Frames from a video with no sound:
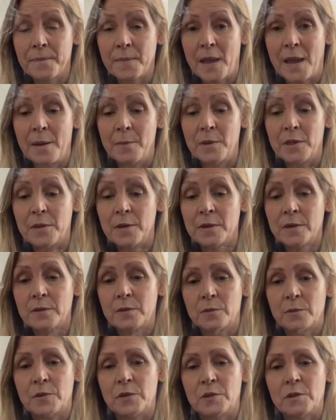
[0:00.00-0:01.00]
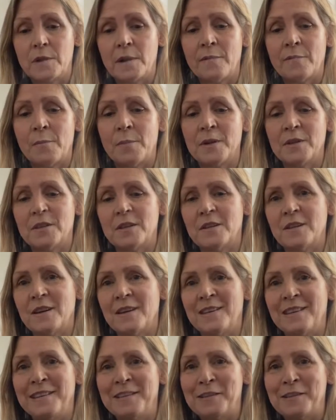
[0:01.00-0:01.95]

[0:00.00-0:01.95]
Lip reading: amethyst, which I have a bunch of tiny